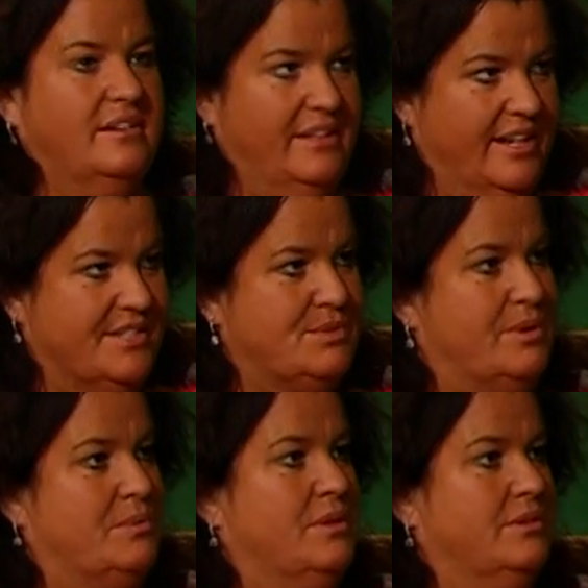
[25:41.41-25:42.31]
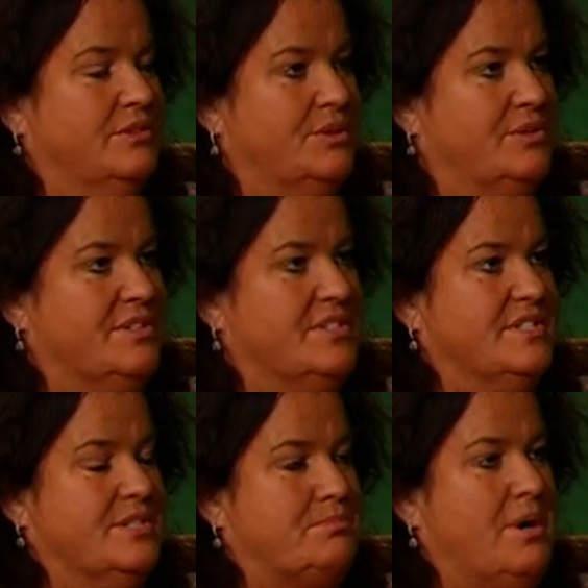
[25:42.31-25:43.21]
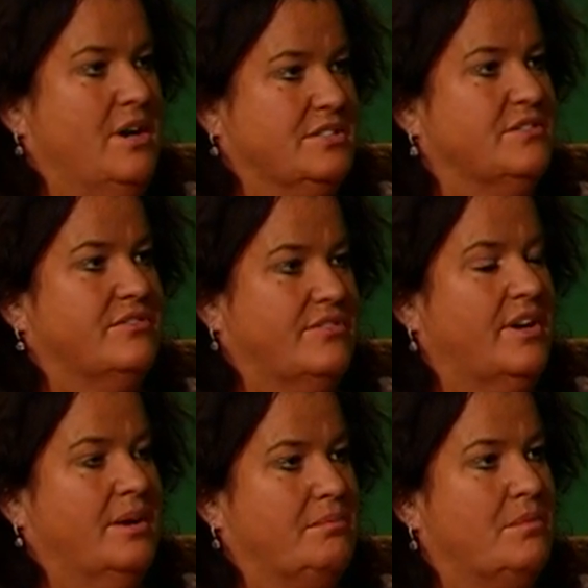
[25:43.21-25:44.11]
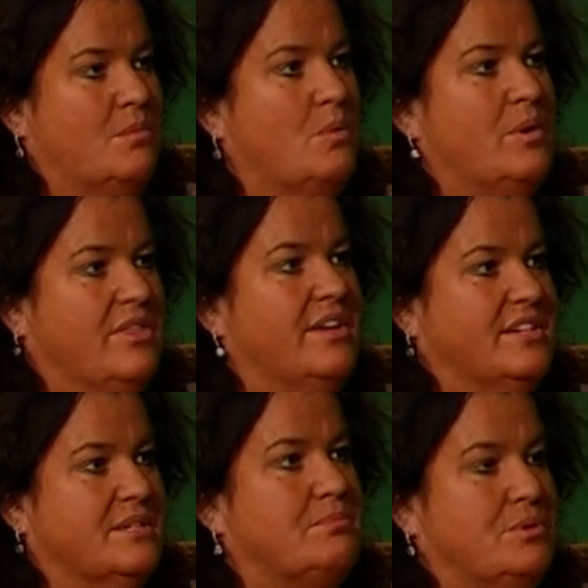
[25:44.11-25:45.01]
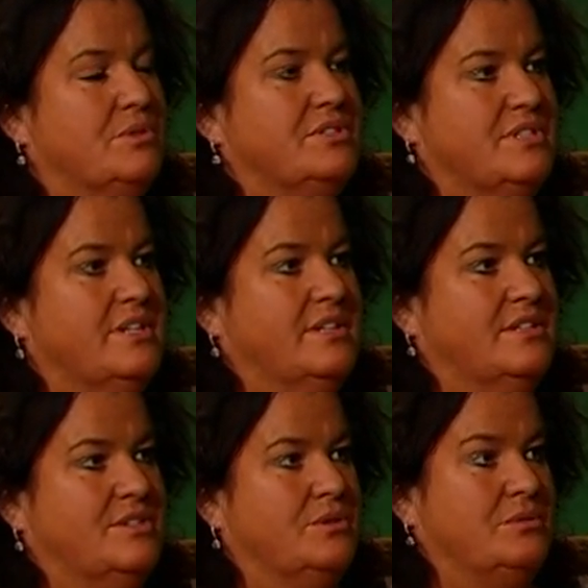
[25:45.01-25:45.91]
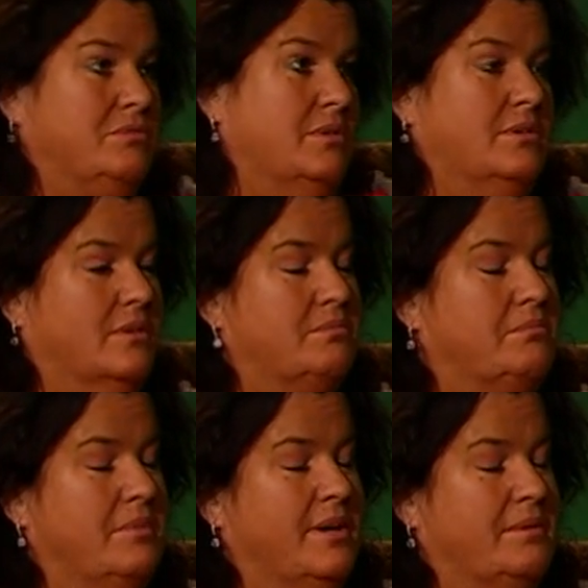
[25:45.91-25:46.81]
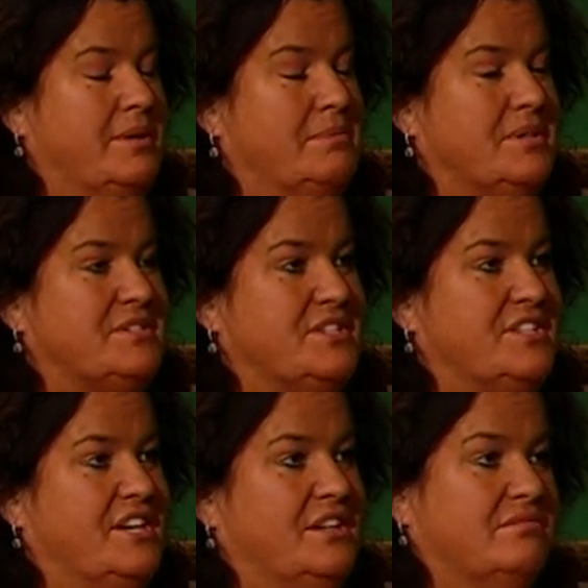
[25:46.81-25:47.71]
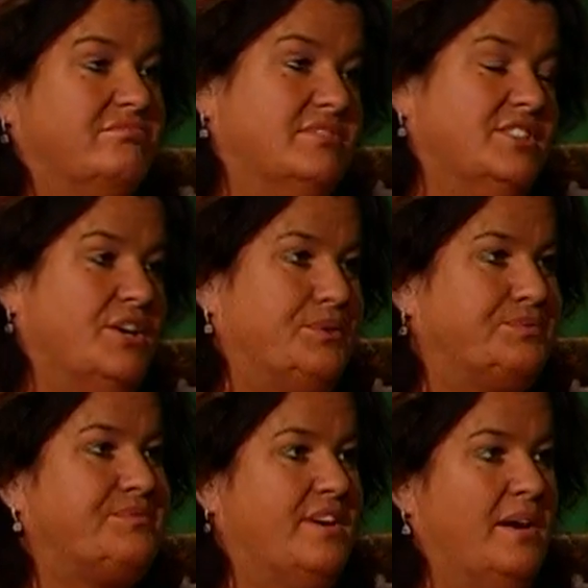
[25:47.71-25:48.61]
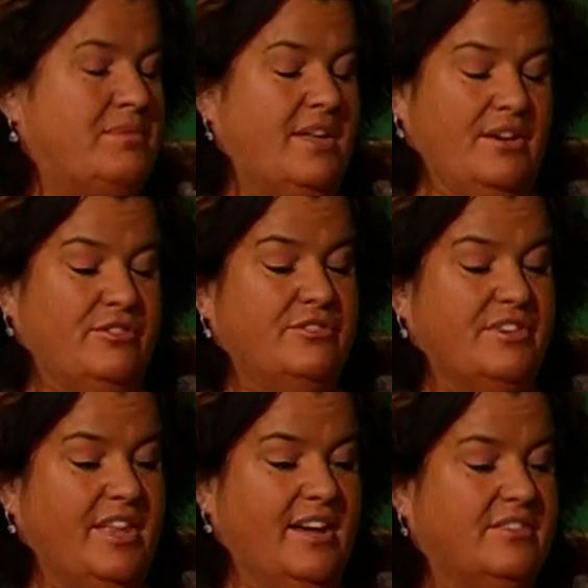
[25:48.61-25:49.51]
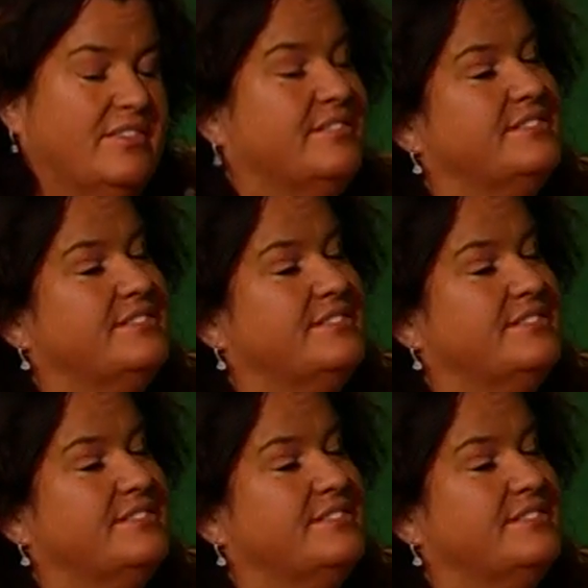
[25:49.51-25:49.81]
yes, we will do this. This is part of what we think is important in Muscatine. So I'm thankful for that.